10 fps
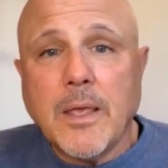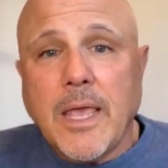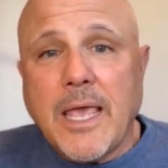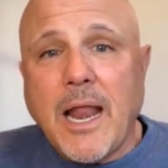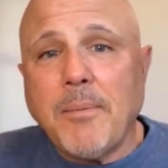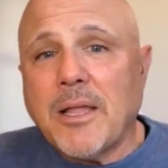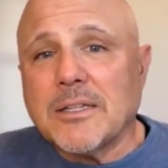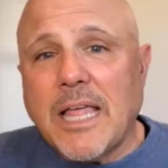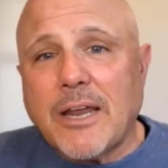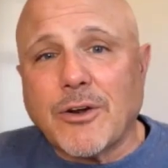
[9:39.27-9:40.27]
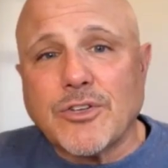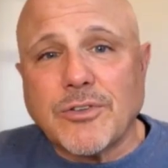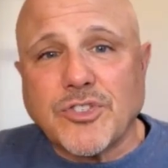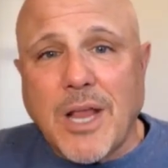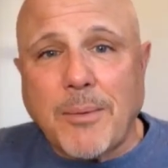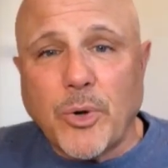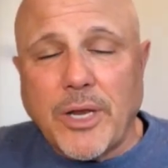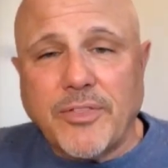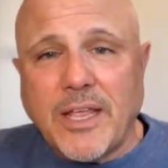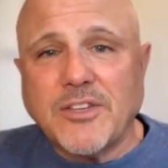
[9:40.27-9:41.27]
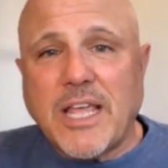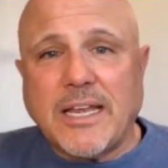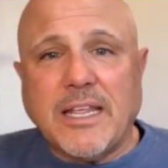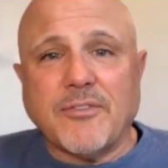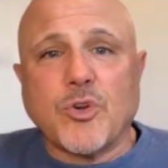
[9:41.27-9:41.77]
And how about letters of summary, things that give